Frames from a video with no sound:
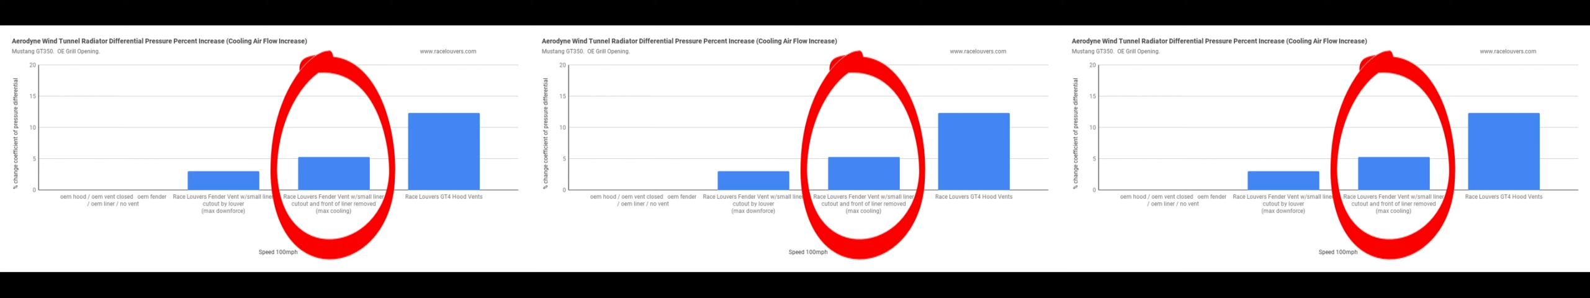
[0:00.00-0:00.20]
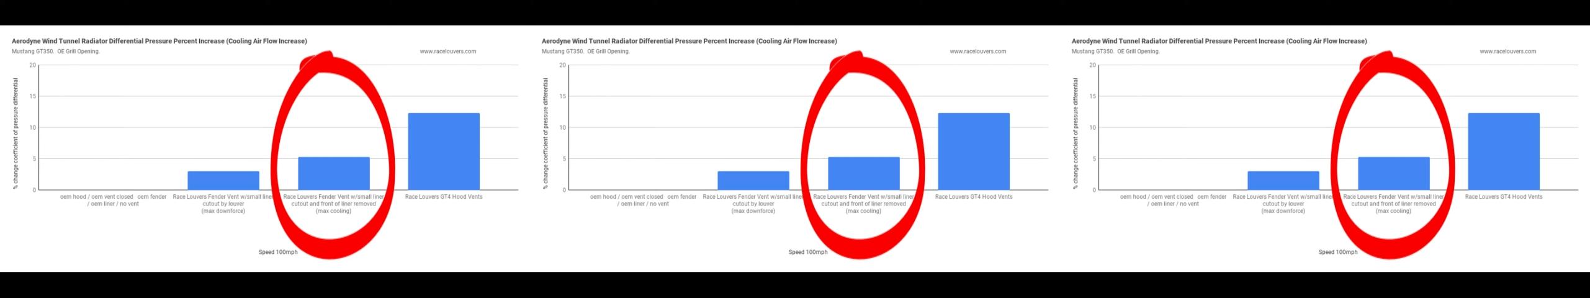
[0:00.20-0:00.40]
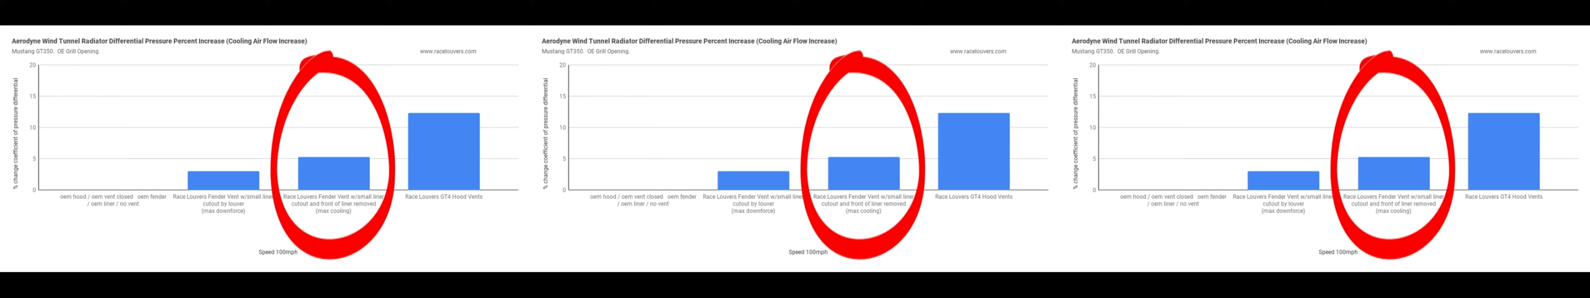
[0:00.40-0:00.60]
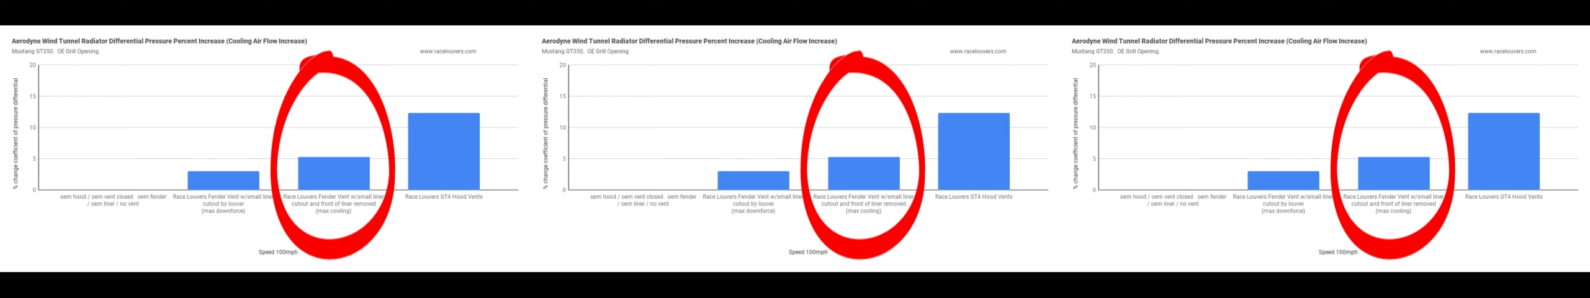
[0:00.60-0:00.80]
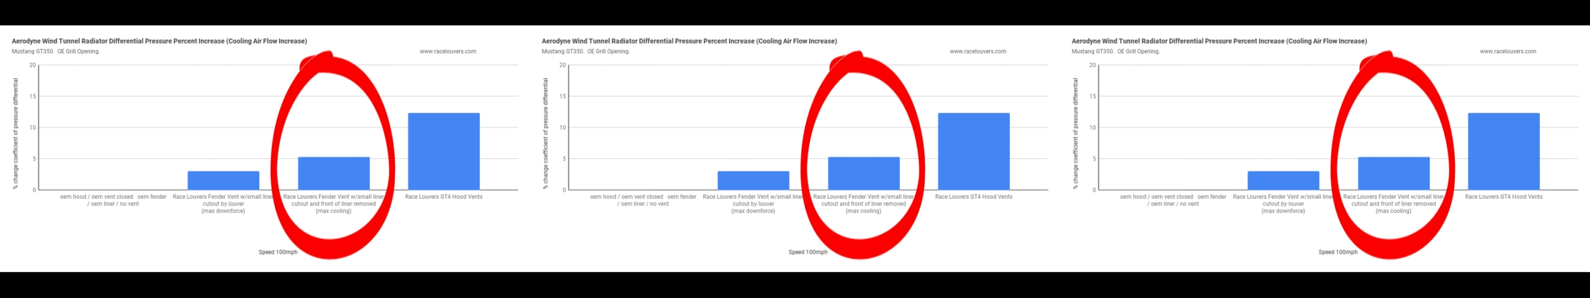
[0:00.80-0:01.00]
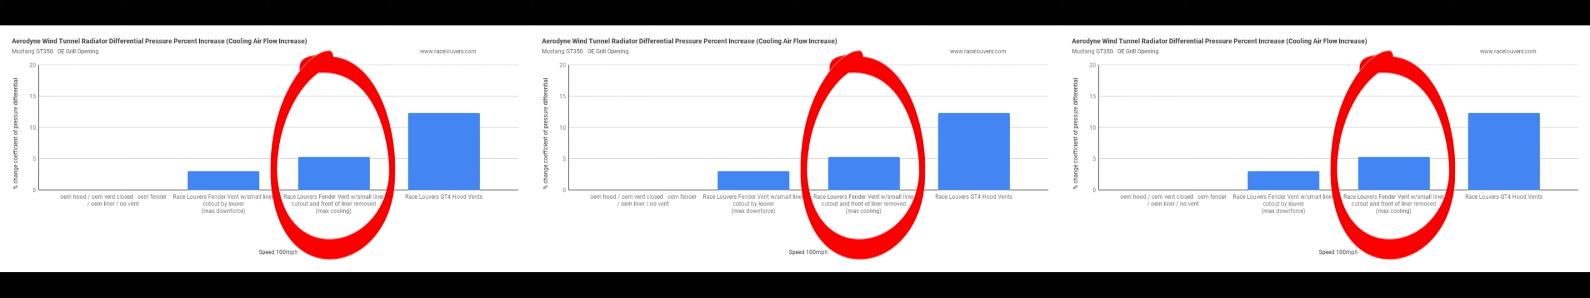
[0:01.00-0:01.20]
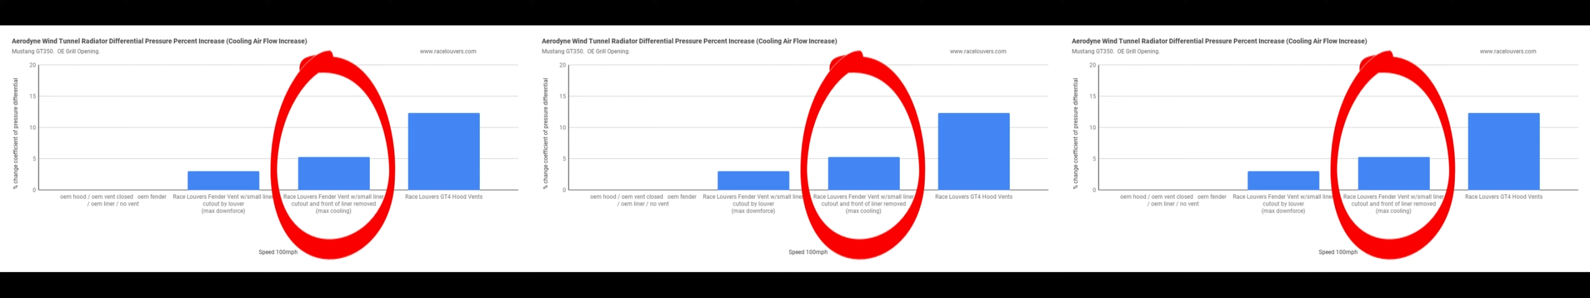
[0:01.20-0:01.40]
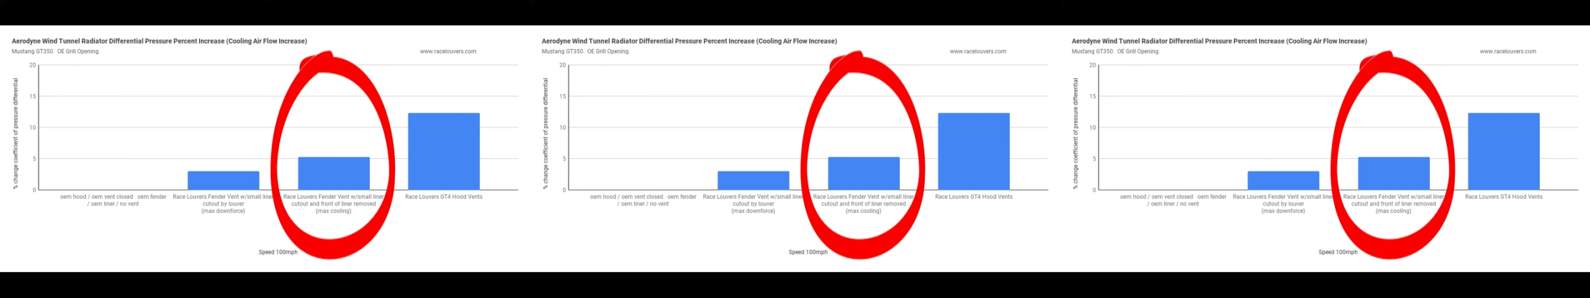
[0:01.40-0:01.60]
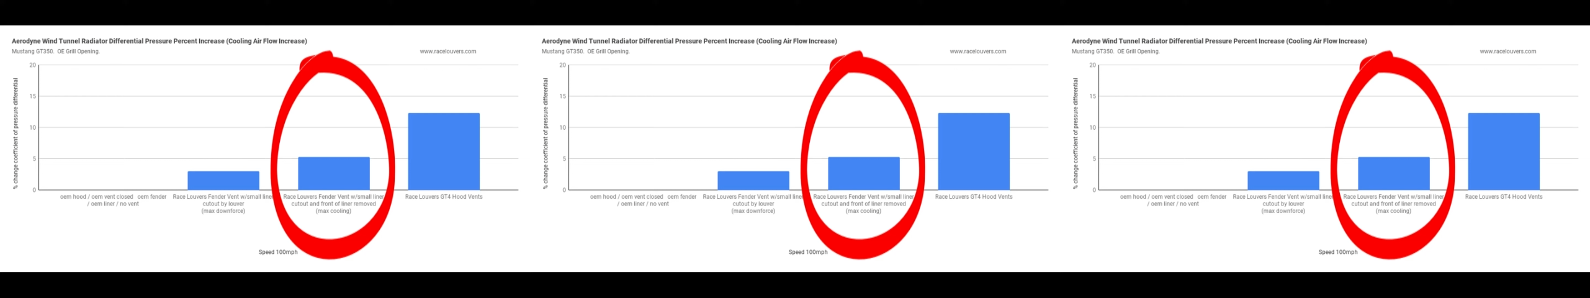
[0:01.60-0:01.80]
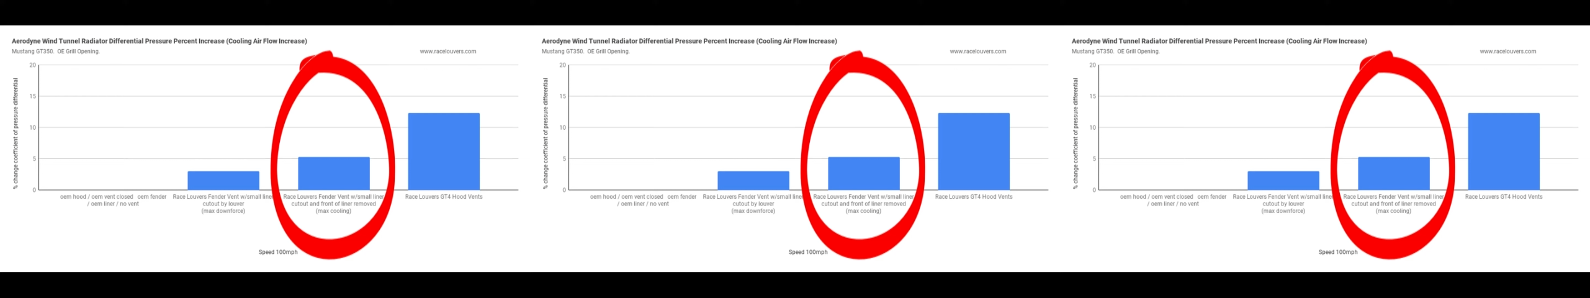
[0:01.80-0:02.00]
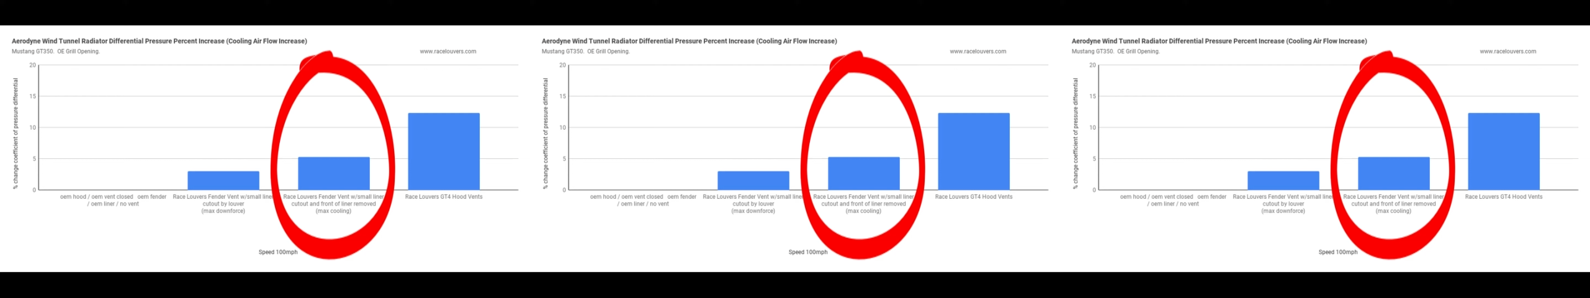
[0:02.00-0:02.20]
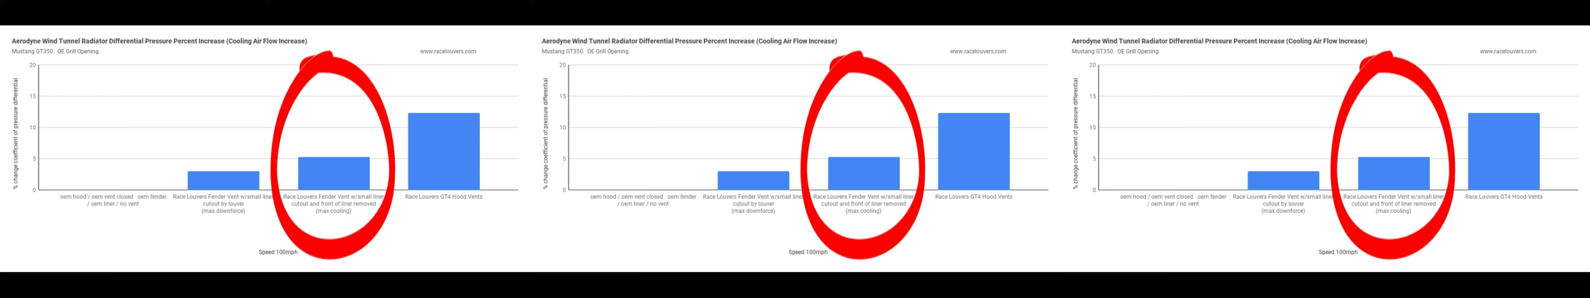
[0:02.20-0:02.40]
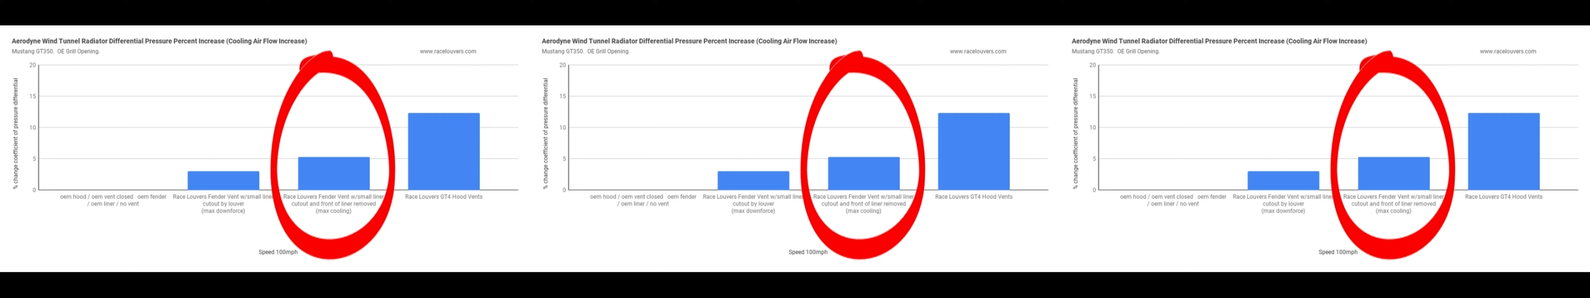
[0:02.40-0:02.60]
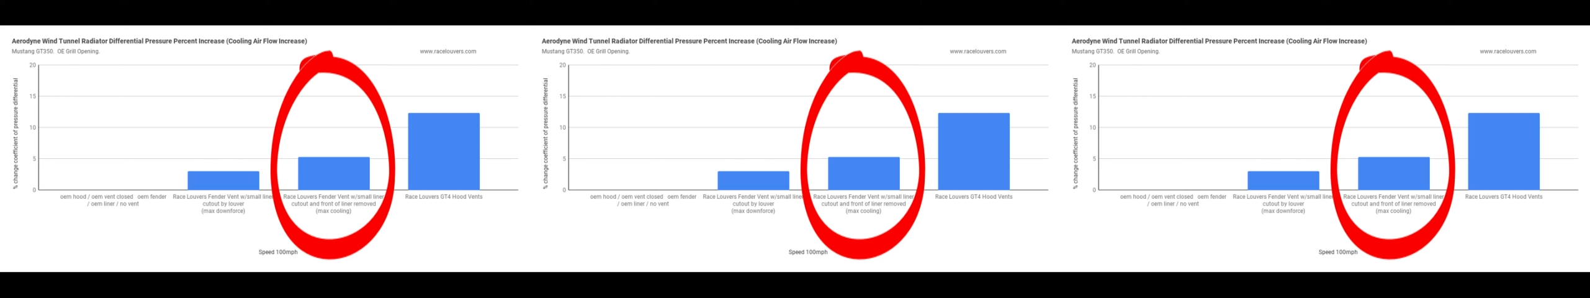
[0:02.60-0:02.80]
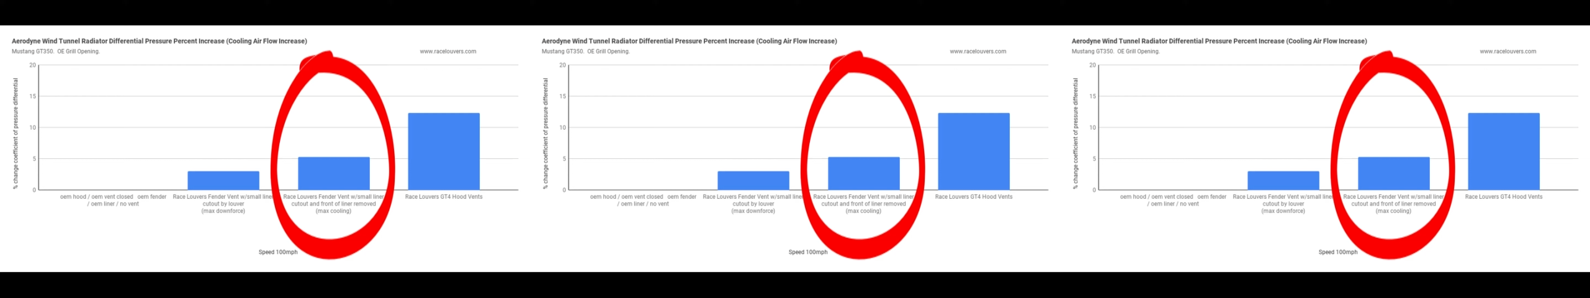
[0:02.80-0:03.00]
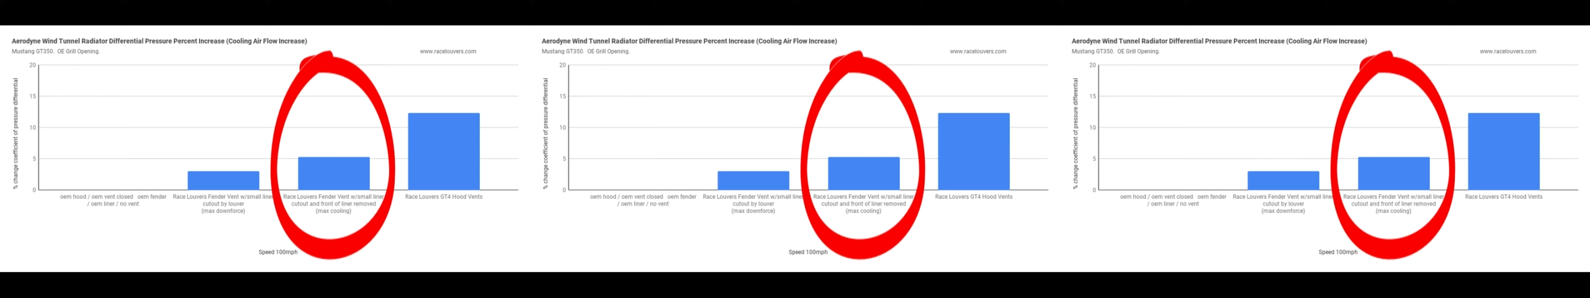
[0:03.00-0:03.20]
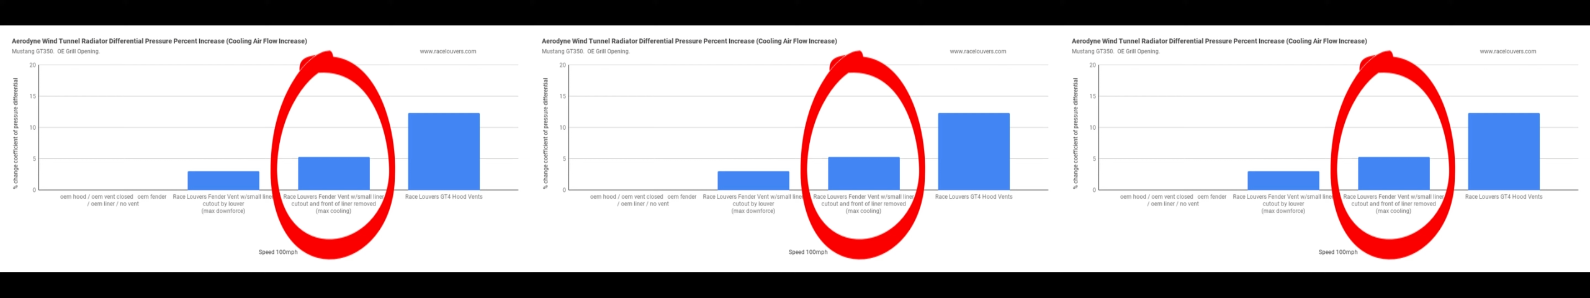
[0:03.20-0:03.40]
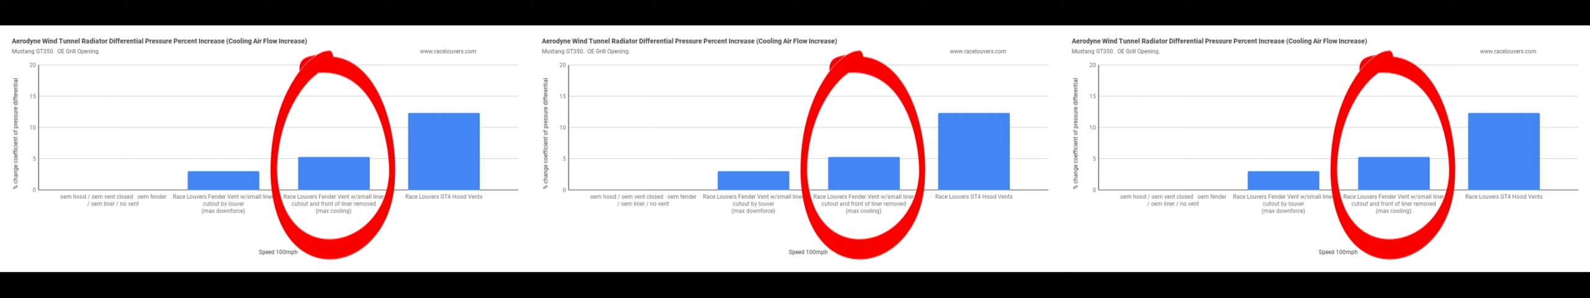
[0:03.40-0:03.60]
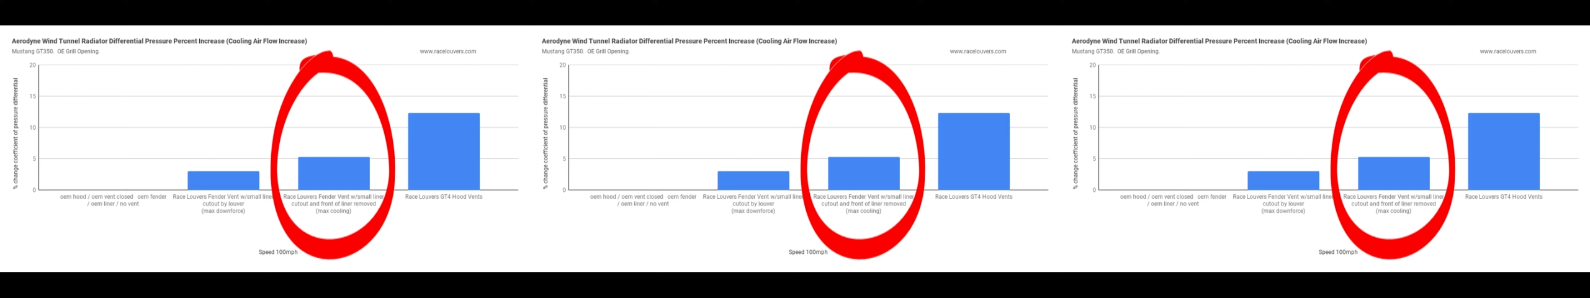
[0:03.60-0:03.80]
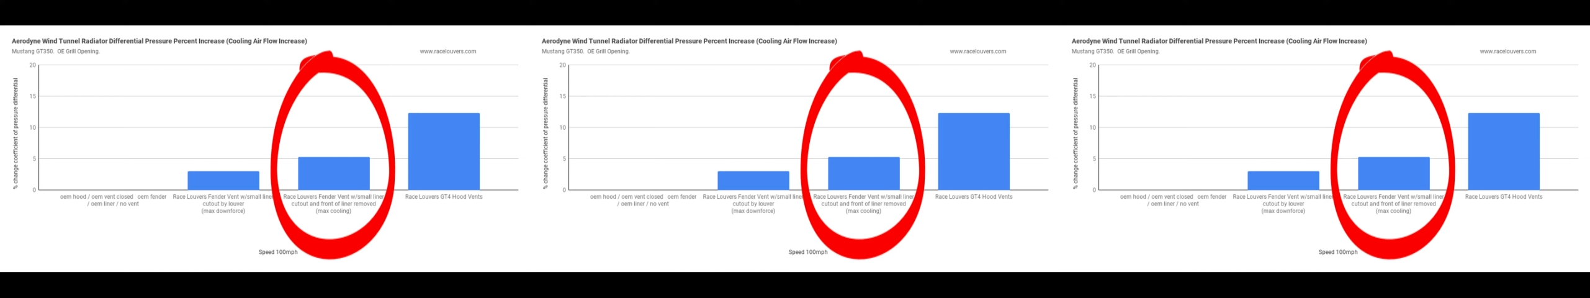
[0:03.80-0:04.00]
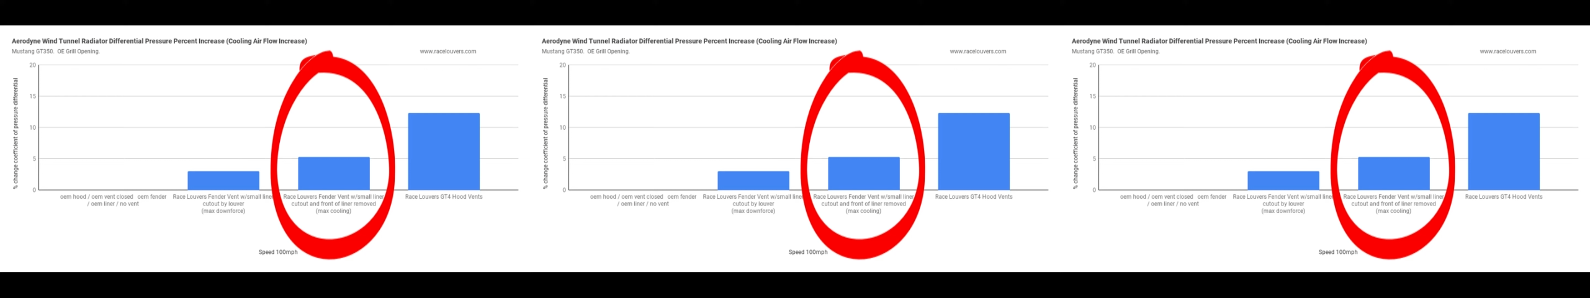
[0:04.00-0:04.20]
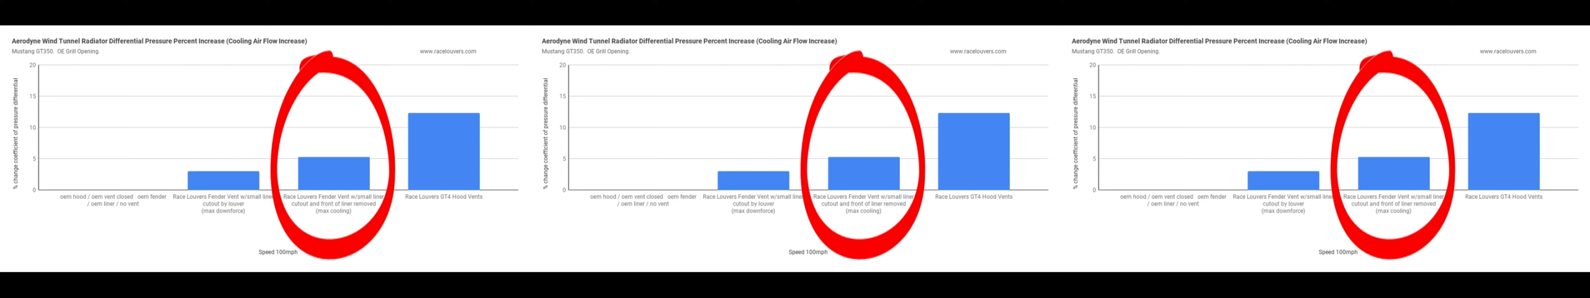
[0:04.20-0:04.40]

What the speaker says: (no speaker visible)